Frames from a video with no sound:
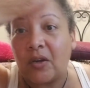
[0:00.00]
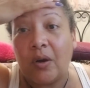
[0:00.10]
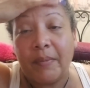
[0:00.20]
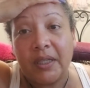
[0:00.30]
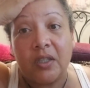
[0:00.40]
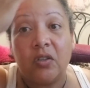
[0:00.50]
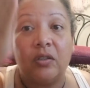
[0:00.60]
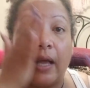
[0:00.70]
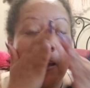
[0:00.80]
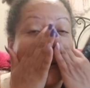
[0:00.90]
I know I'm a
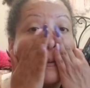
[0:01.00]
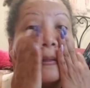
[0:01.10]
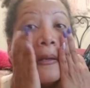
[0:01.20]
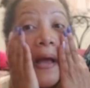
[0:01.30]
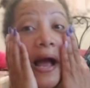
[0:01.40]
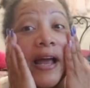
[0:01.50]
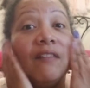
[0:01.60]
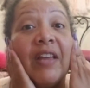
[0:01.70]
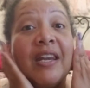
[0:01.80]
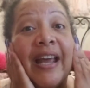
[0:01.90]
little like, I
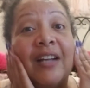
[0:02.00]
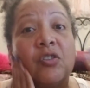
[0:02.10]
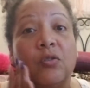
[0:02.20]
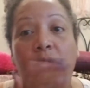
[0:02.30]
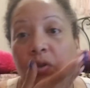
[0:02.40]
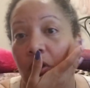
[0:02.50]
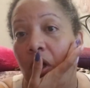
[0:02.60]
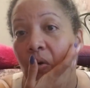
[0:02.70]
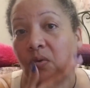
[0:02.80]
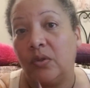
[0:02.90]
have that natural
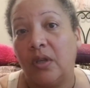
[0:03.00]
glow,